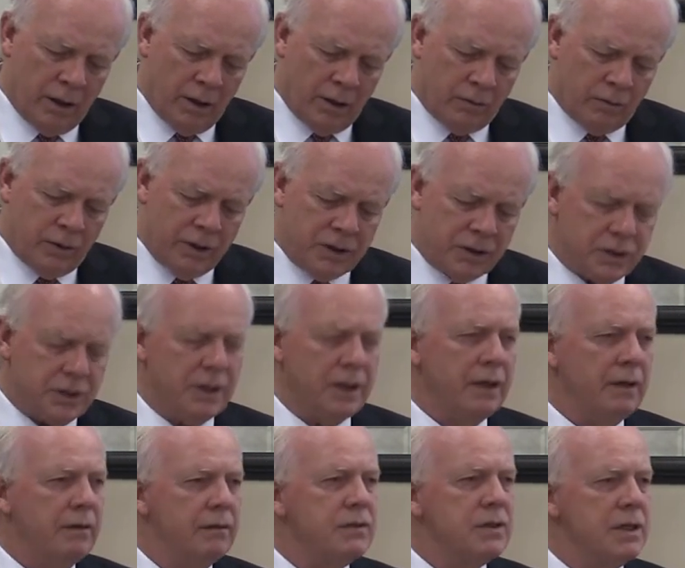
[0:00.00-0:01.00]

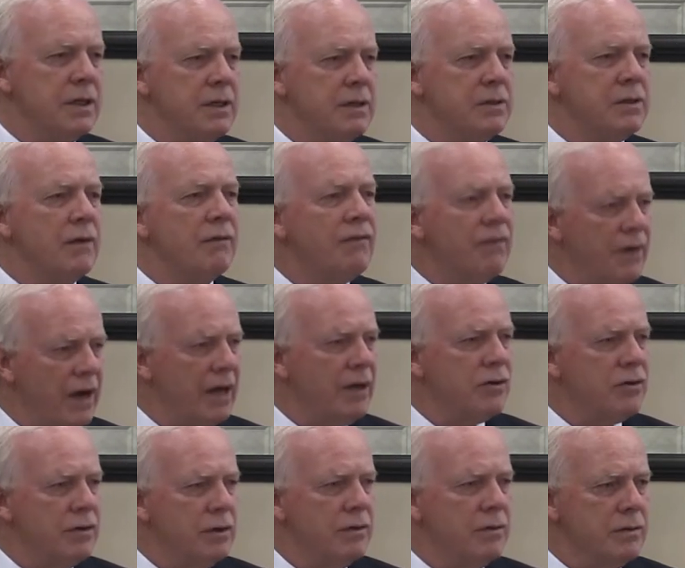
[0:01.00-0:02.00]
receives his
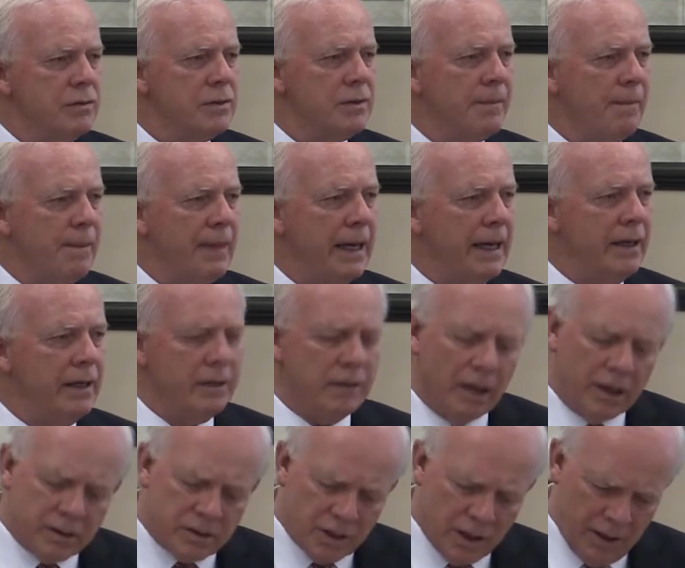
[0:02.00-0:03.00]
affections and
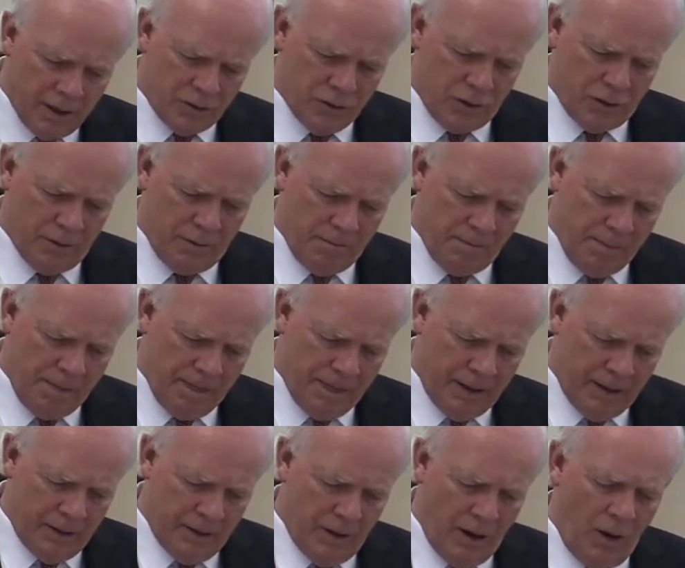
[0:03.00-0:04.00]
attention.
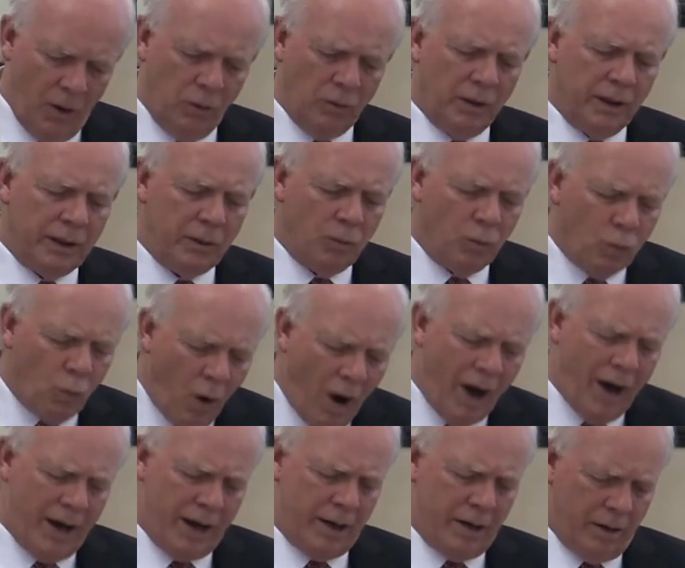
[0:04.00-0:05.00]
Only
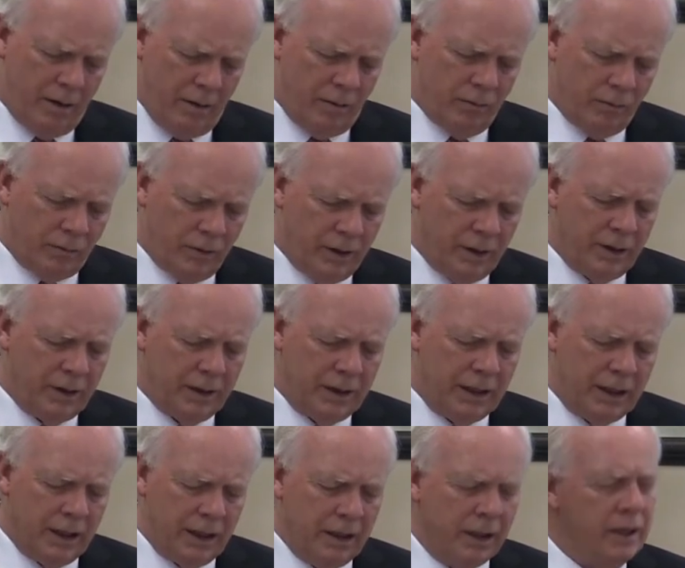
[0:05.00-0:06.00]
one
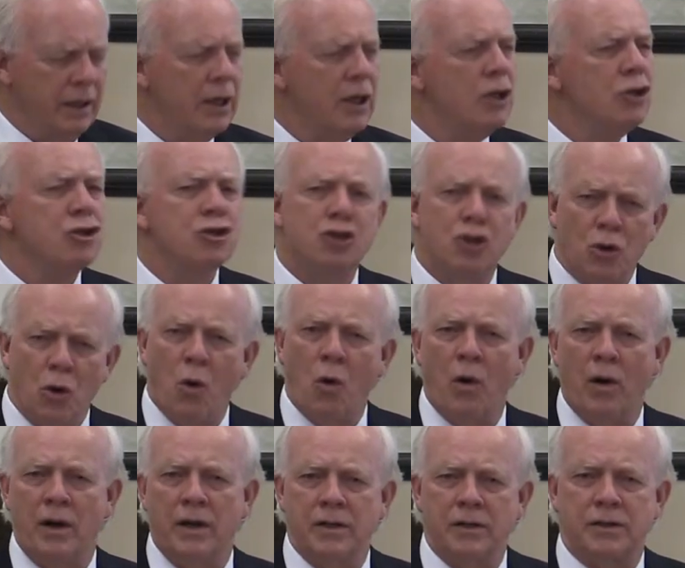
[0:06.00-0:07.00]
really
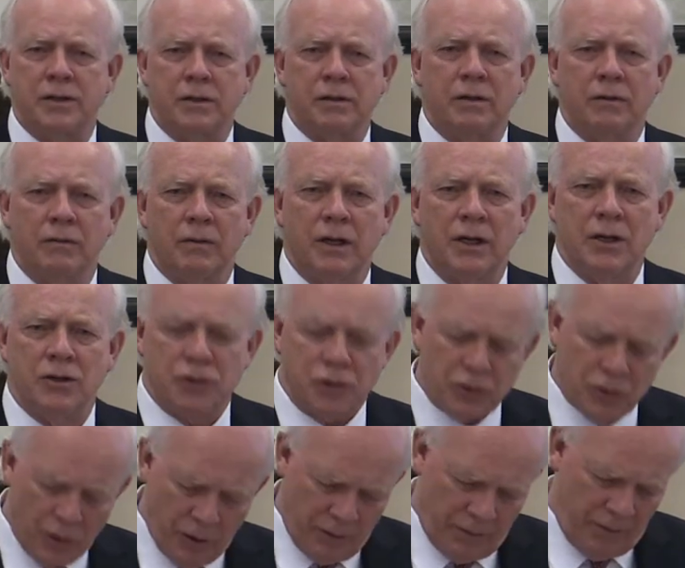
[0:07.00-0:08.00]
enjoys his
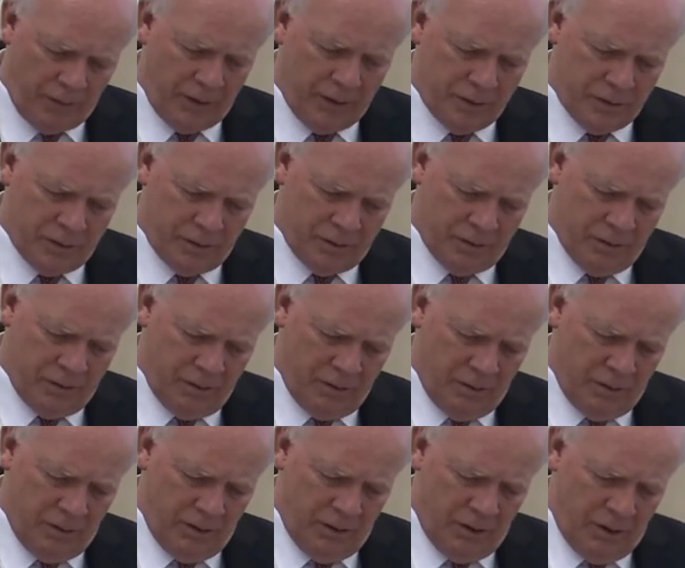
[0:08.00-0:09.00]
service.
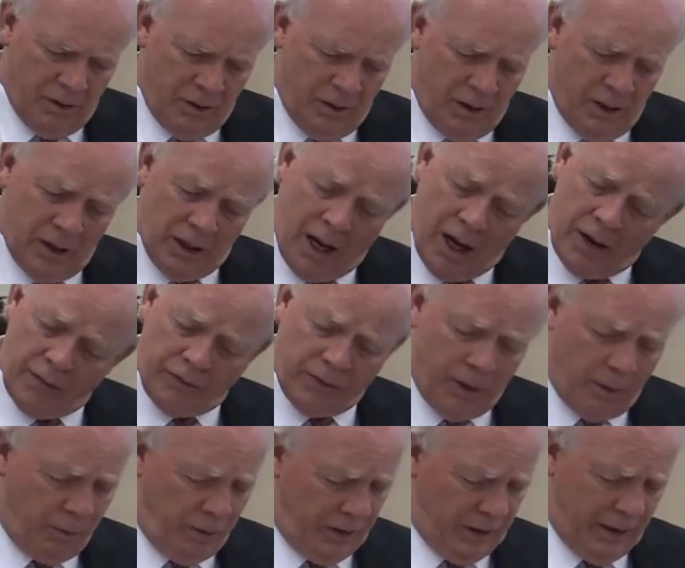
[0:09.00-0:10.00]

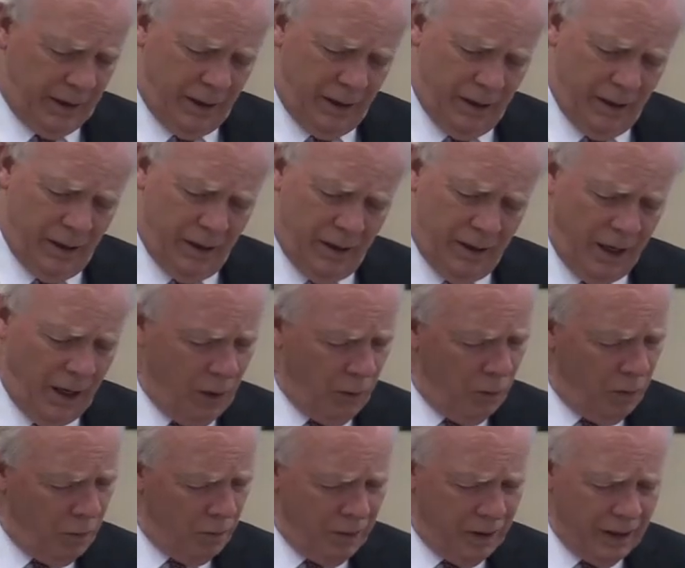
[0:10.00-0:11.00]
Inevitably, there
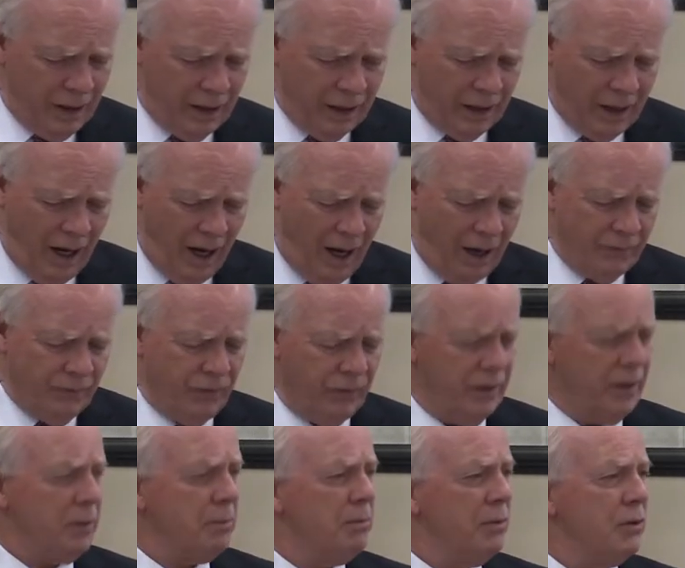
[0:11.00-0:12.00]
will be a
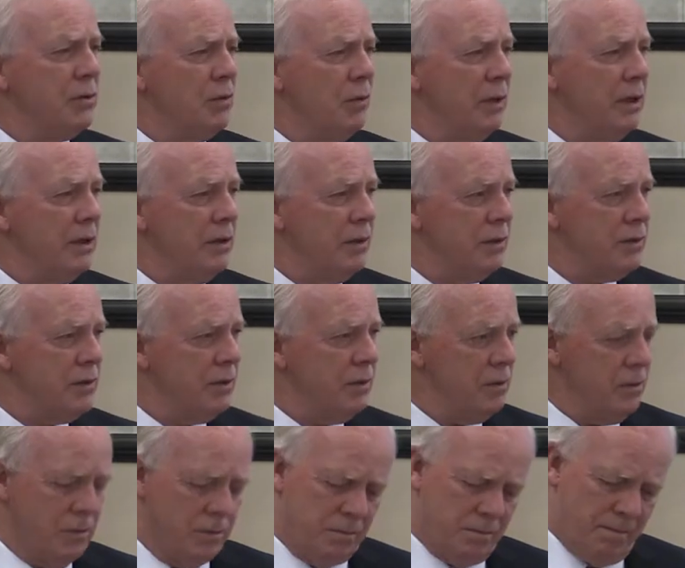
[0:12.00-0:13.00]
conflict between the
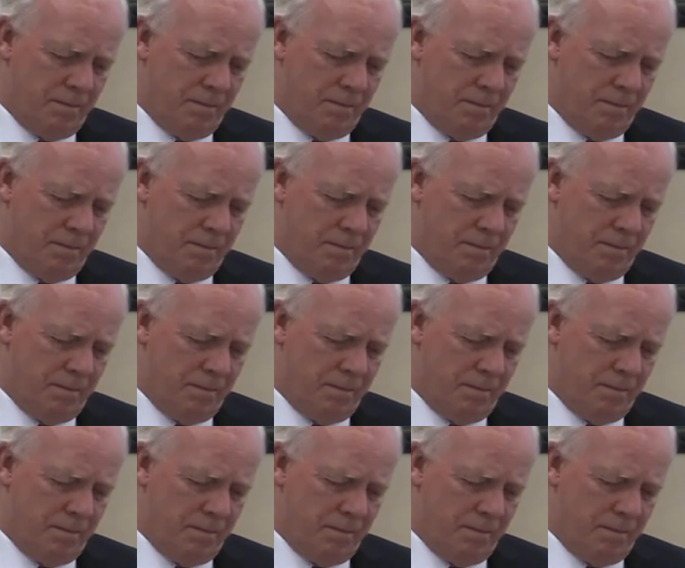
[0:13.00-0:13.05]
two.